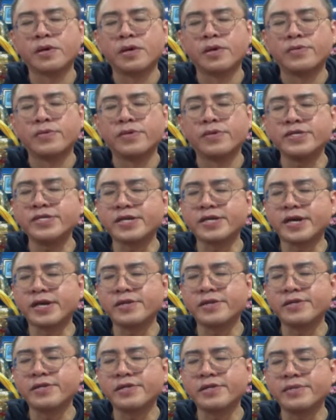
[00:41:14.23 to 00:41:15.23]
Once
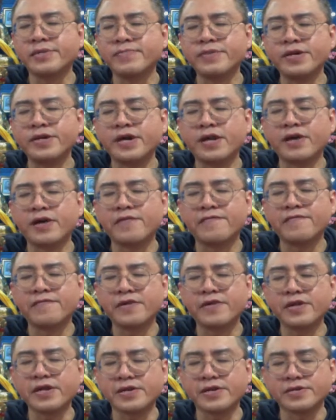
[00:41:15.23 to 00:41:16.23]
again, simply allow
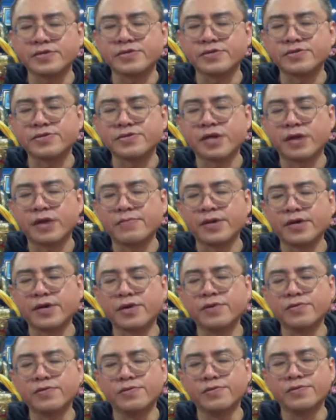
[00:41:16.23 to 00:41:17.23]
feelings to come and
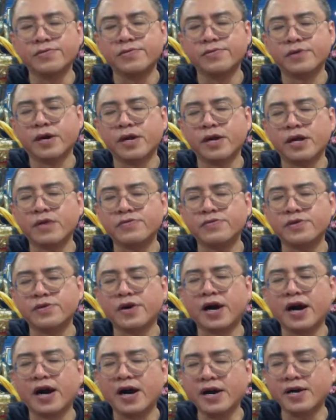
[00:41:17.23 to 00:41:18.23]
go. Allow your
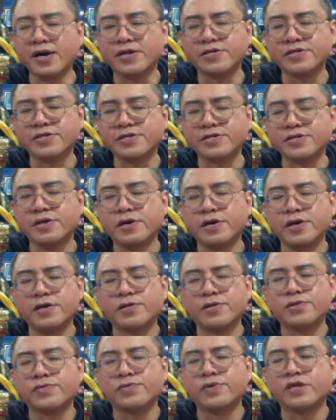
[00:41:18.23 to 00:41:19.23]
heart
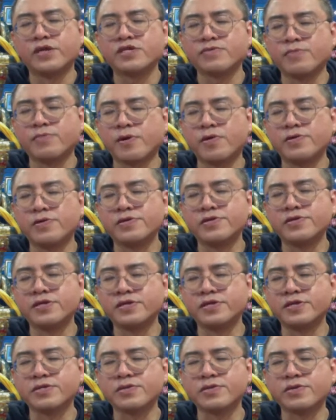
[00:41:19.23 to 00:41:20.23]
to respond
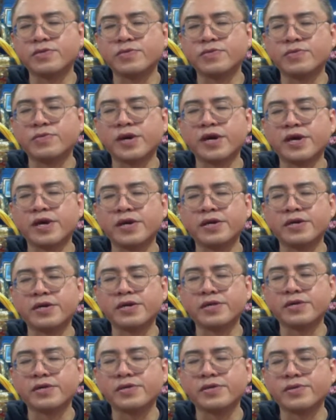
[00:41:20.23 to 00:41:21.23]
in its own way,
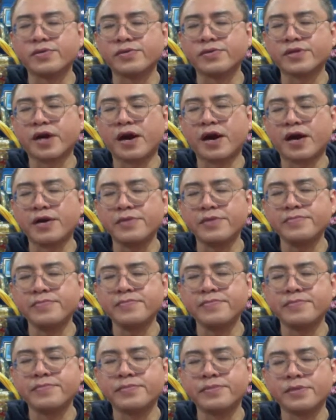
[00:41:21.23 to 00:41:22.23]
in its own time.
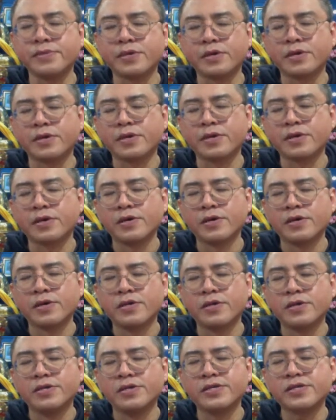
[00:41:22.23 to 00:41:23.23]

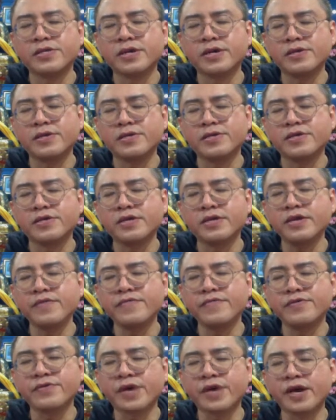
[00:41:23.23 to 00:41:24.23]
Instead, see
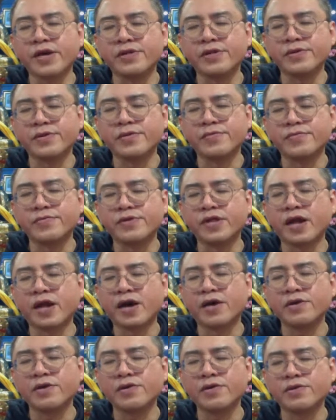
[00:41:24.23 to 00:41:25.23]
if you can
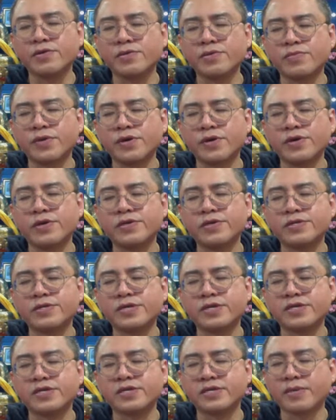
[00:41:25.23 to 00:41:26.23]
rely on the words
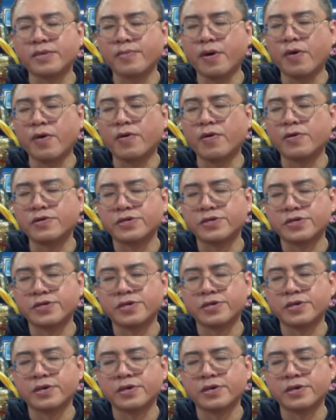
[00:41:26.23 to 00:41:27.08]
as a support.